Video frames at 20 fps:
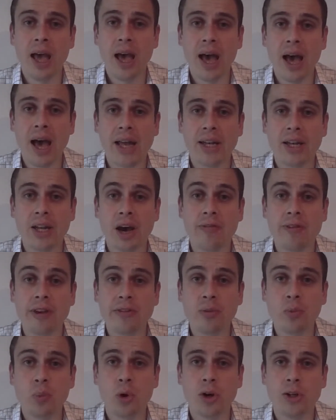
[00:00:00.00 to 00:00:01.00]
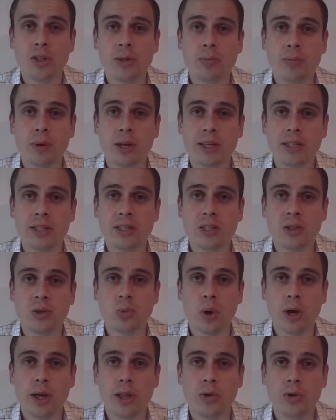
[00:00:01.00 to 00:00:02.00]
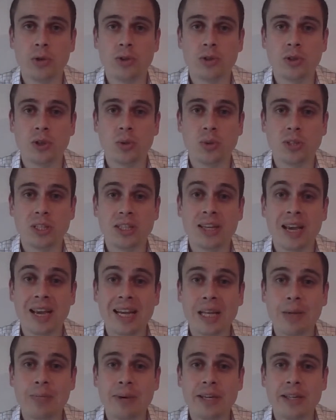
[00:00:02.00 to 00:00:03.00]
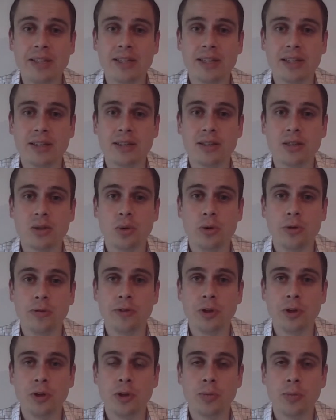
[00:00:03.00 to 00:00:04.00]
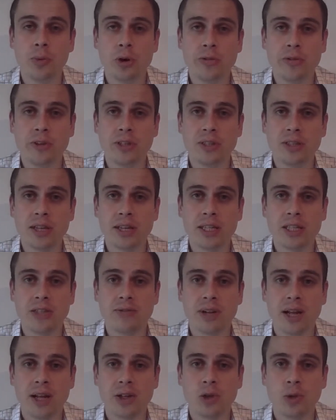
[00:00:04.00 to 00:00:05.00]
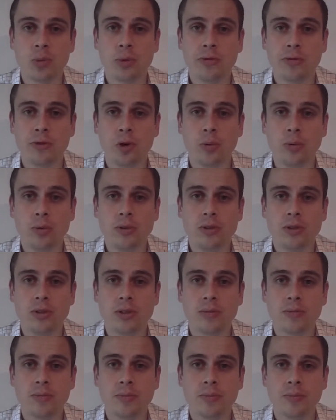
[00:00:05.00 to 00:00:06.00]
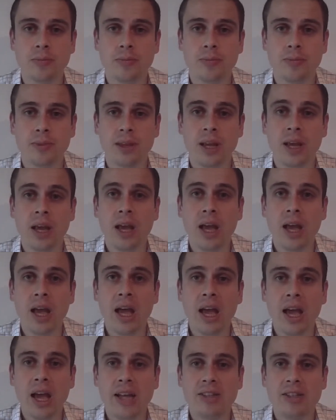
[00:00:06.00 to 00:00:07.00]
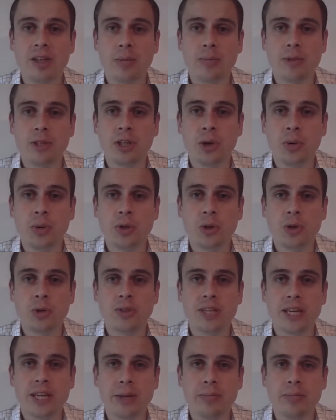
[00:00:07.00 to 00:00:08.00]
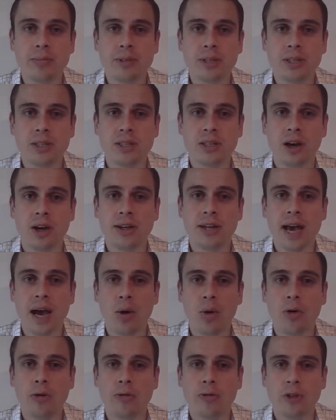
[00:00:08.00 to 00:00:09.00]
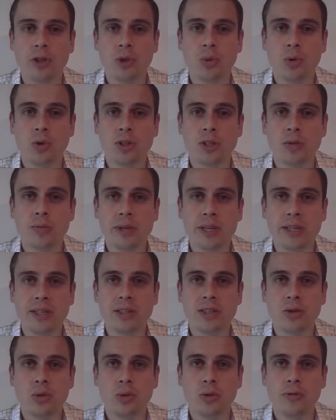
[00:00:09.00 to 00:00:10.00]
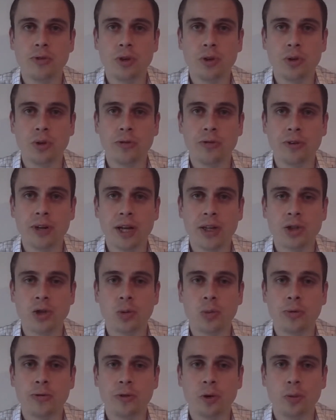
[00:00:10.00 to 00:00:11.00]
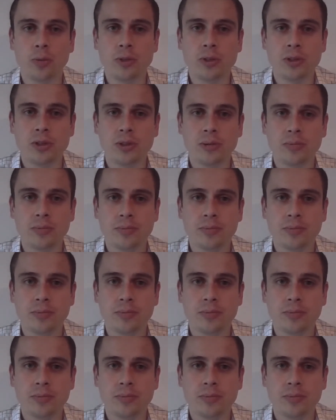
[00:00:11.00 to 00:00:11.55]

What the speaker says: and I've even worked in places where there was a daily meeting to review the previous day's financial performance. It's up to you and your team to decide how often you want to meet to review your financial performance.